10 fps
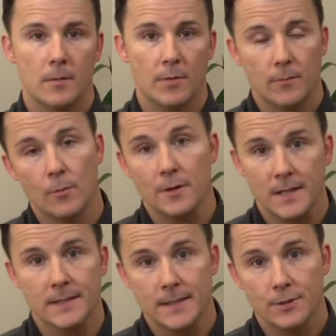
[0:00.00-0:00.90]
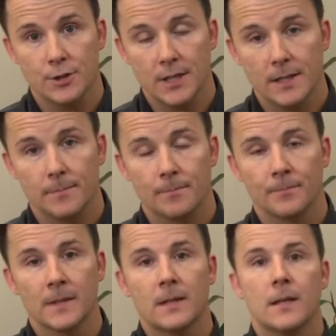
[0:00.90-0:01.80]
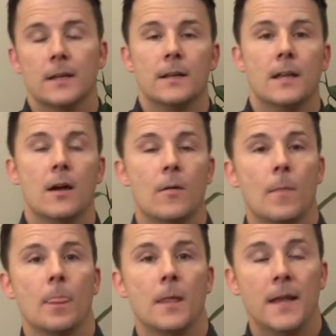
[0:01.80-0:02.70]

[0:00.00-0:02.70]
before you get to the G. Now, the